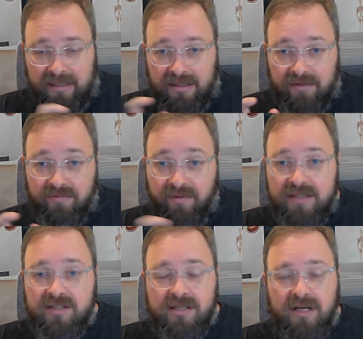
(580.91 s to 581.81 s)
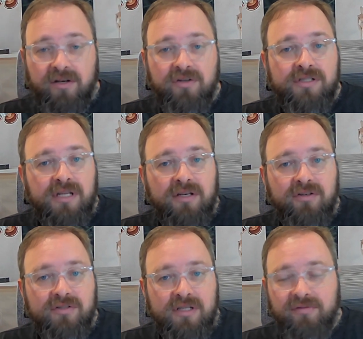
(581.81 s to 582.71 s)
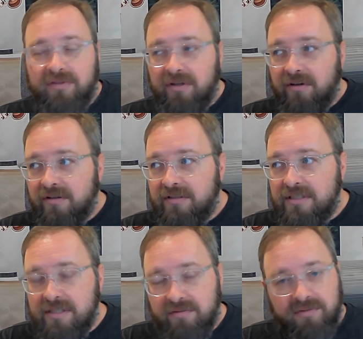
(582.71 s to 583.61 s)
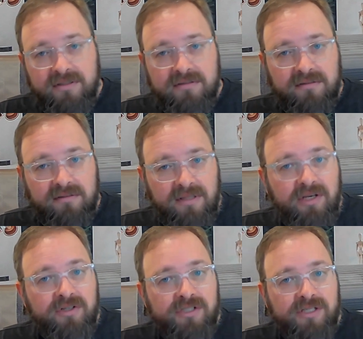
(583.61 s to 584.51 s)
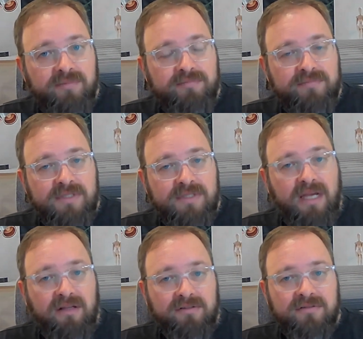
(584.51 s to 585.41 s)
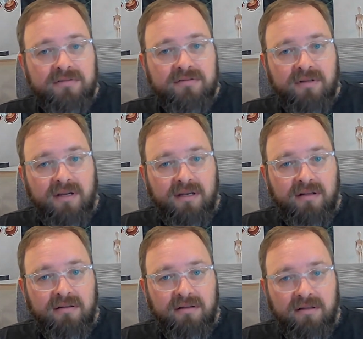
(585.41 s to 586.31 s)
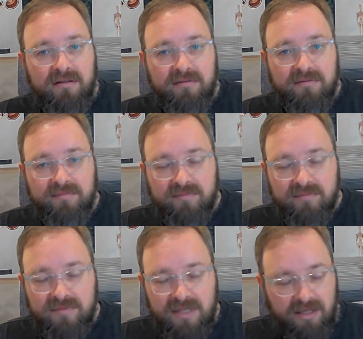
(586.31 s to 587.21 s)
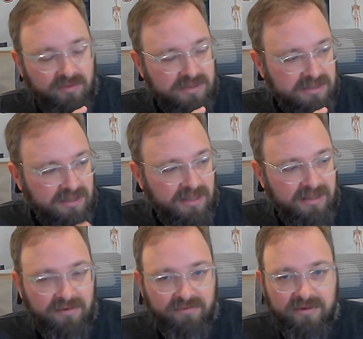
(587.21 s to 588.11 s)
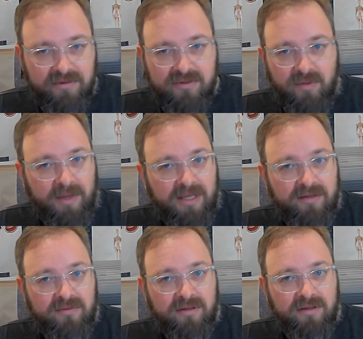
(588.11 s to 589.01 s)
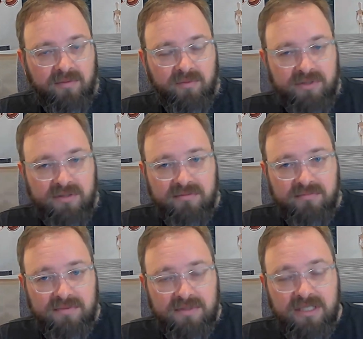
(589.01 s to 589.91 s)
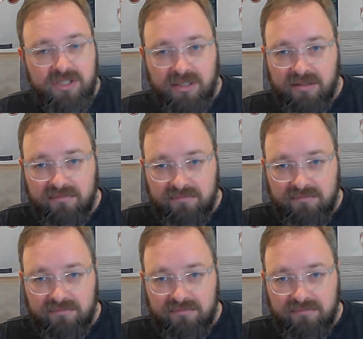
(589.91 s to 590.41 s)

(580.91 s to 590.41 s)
advice to understand yourself, there are different leadership styles, right? I'll, yep. I'll take it into a slightly different domain, uh, which is teaching,